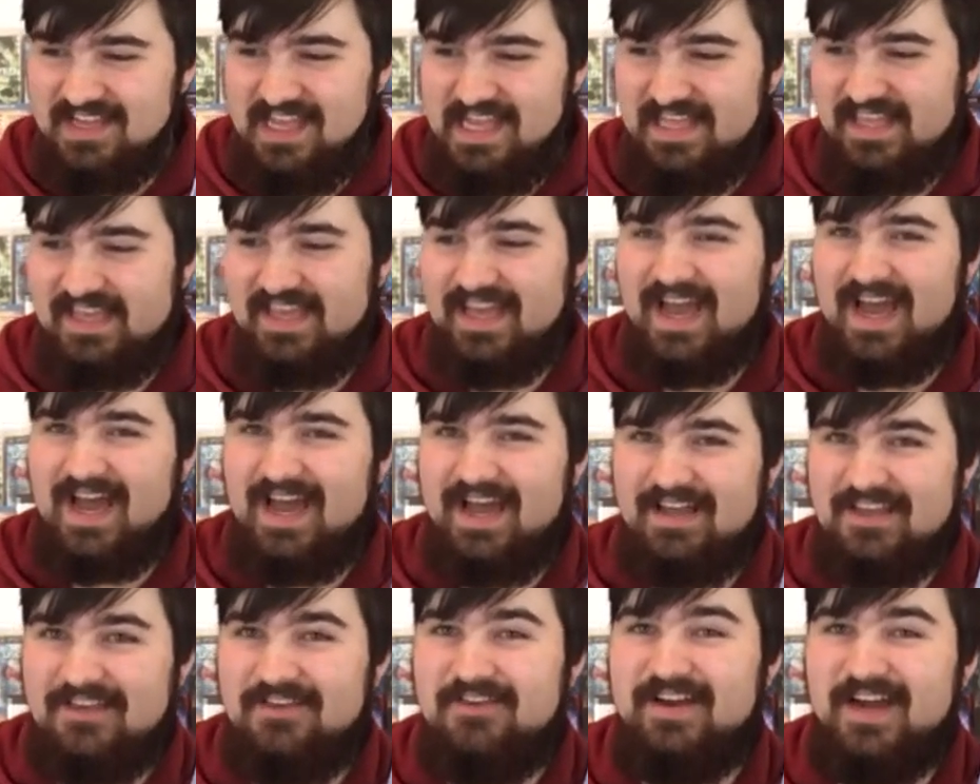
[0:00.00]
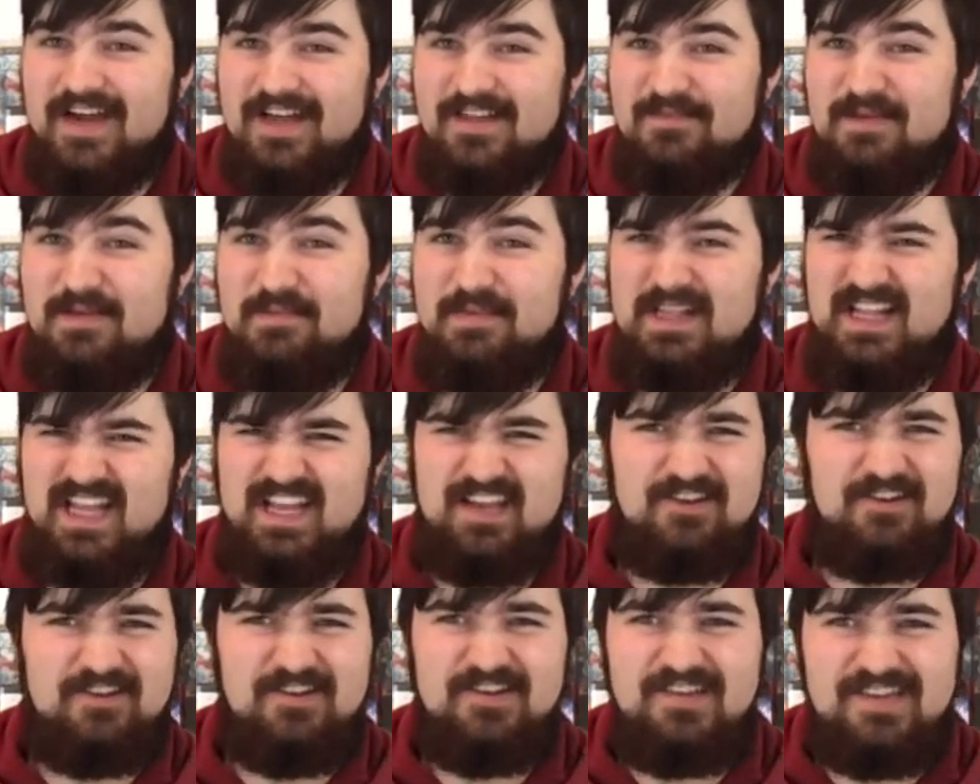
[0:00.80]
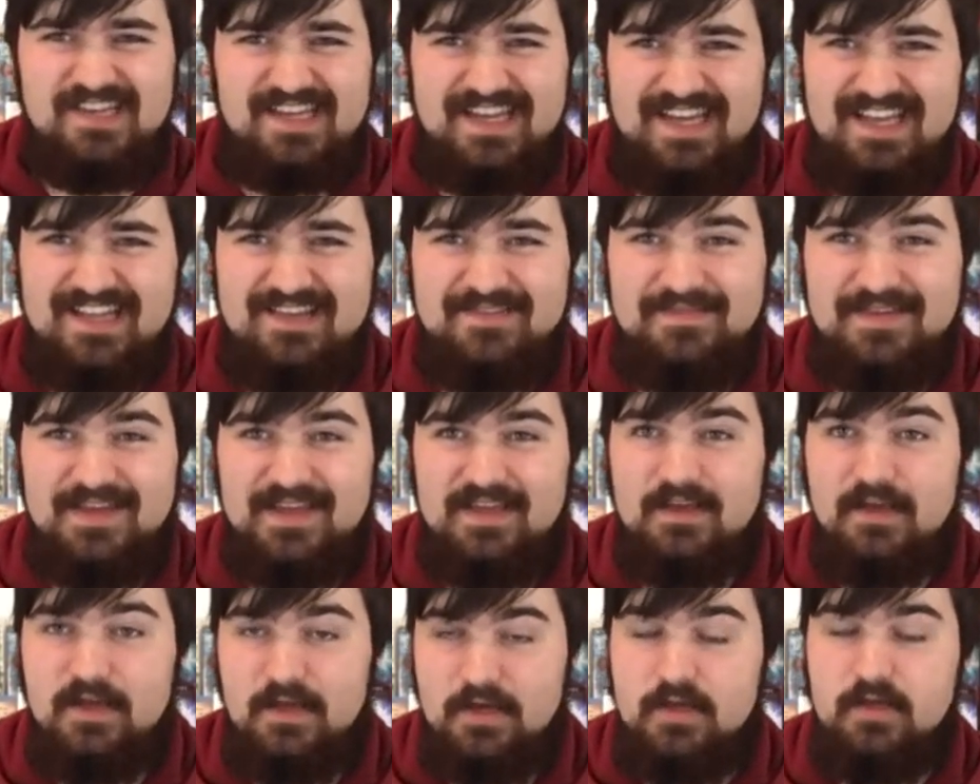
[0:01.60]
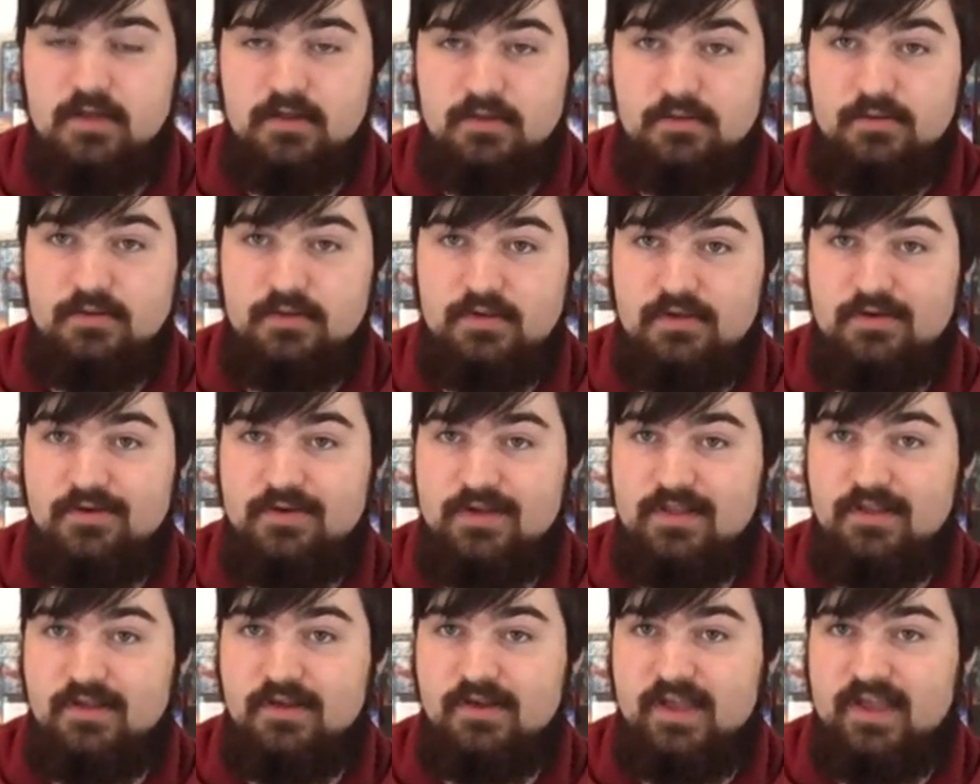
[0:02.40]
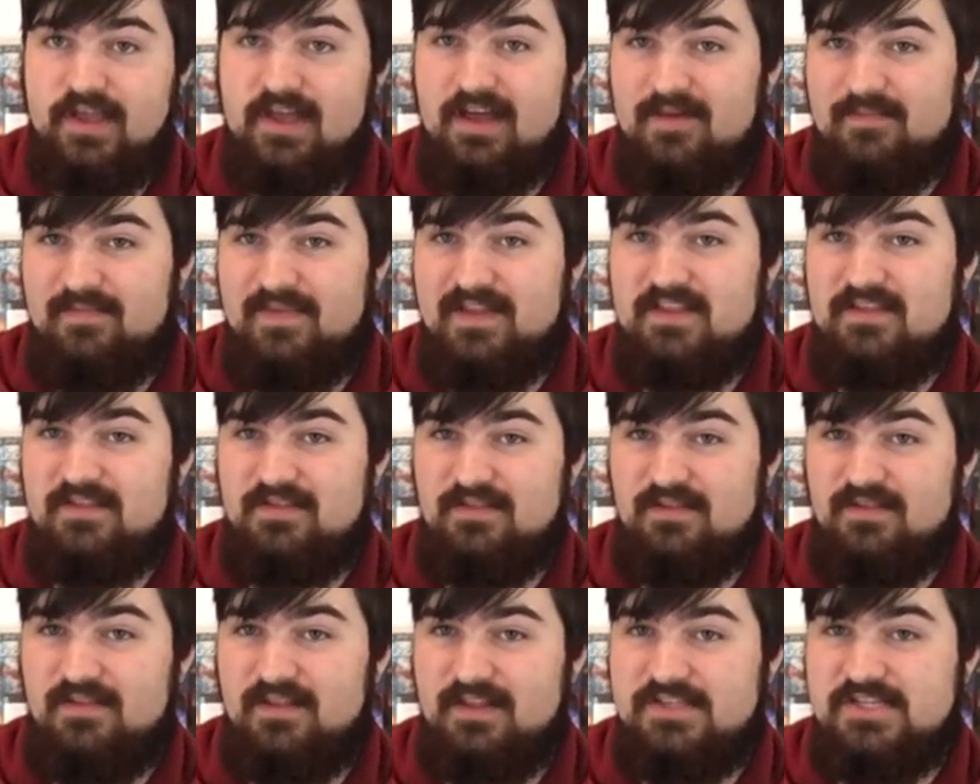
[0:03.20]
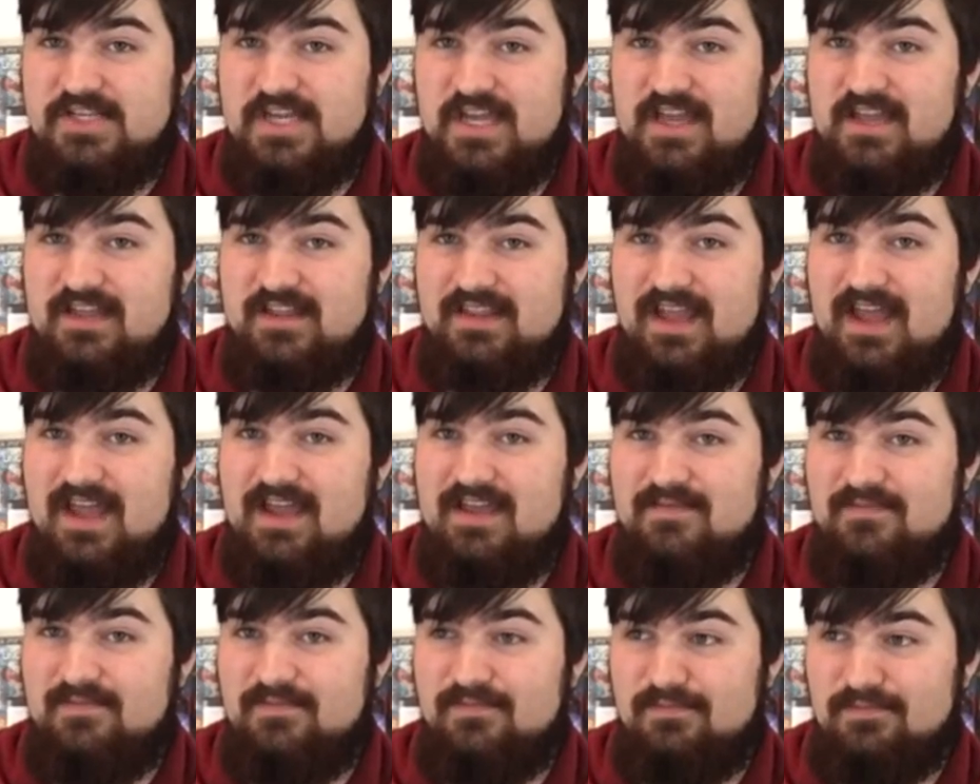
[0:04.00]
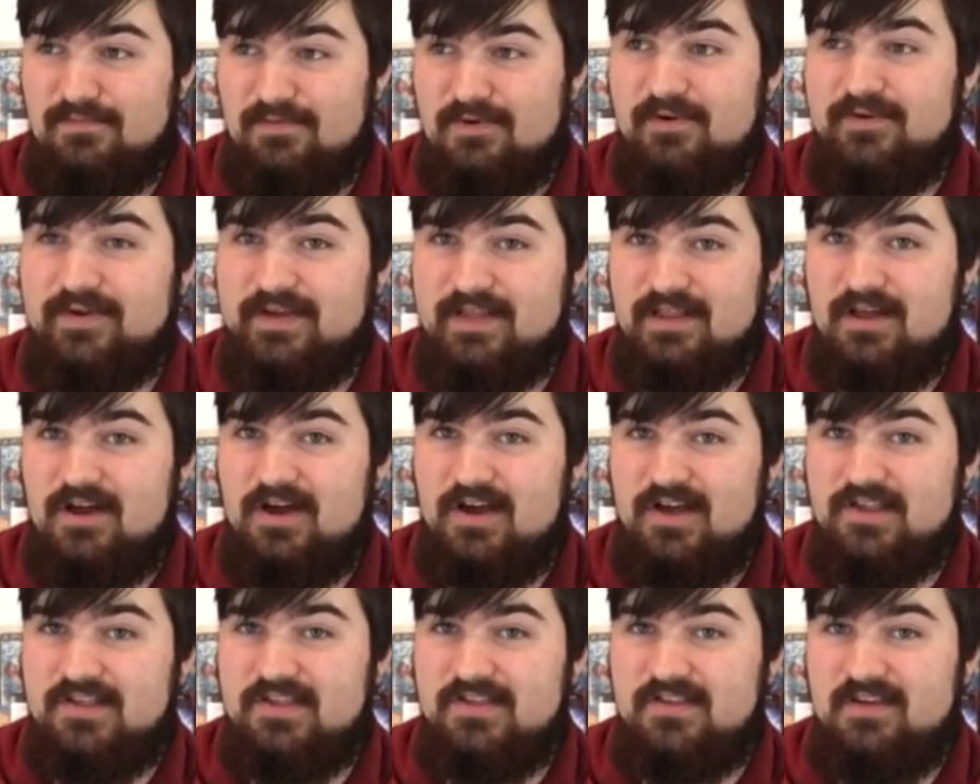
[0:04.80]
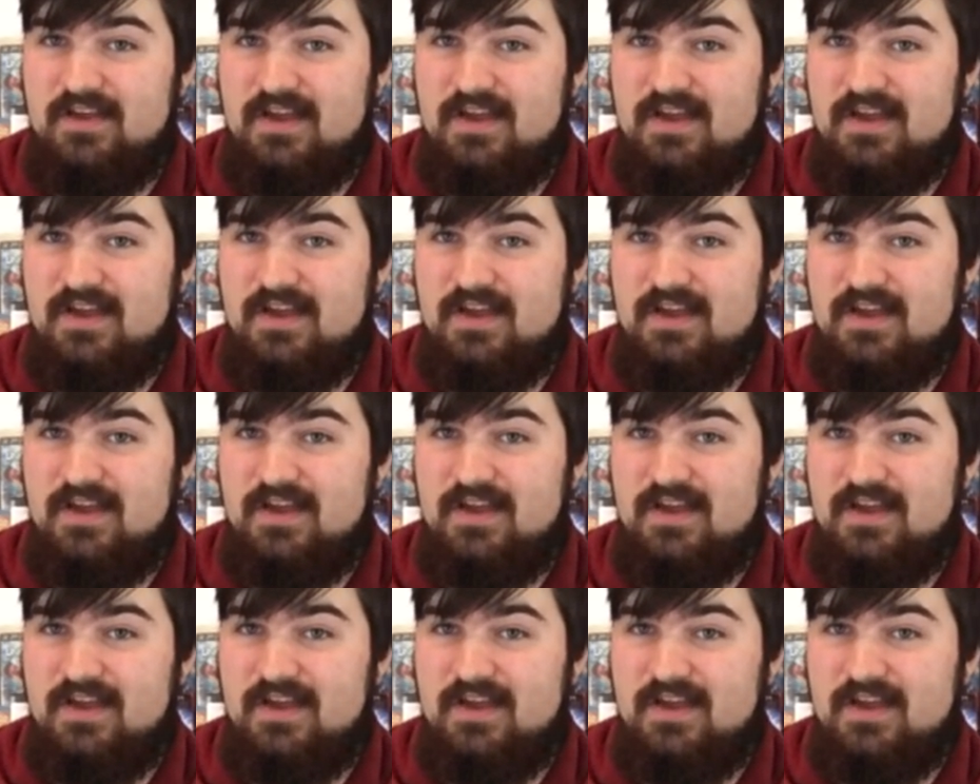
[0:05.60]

Yeah, you guys may be like, are you kidding me? You can look it up, it's legit. They really lost.